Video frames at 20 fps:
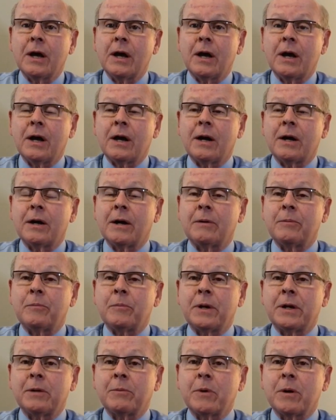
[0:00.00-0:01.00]
Uh,
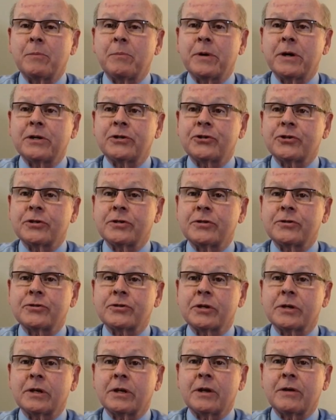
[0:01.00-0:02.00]
many of my patients
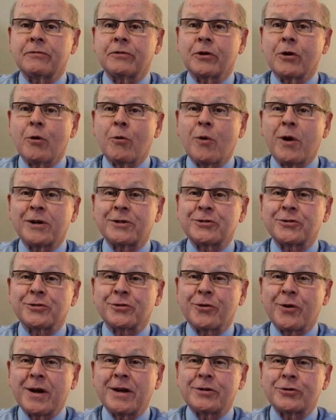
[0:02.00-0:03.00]
uh, love to go watch their
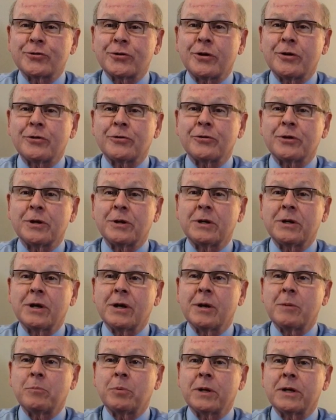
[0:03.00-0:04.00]
grandchildren
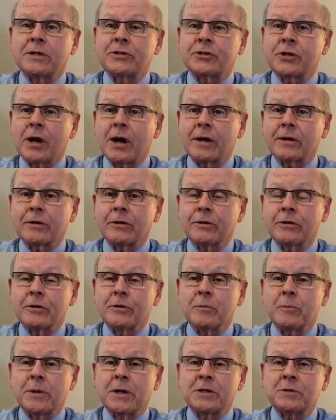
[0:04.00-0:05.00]
uh, play soccer
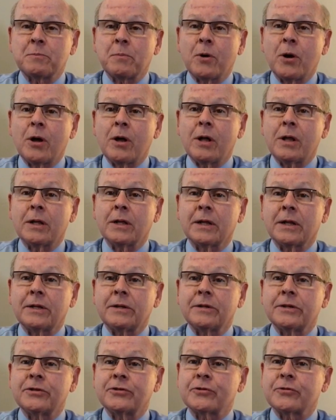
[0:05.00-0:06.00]
or baseball,
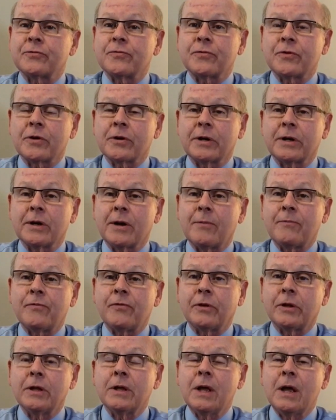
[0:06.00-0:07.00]
and these are very
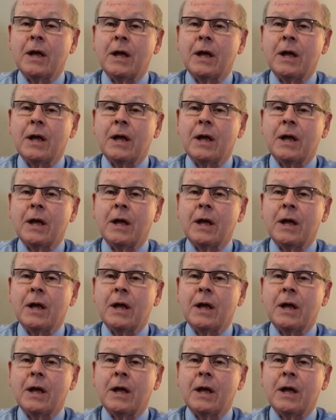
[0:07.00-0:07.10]
helpful.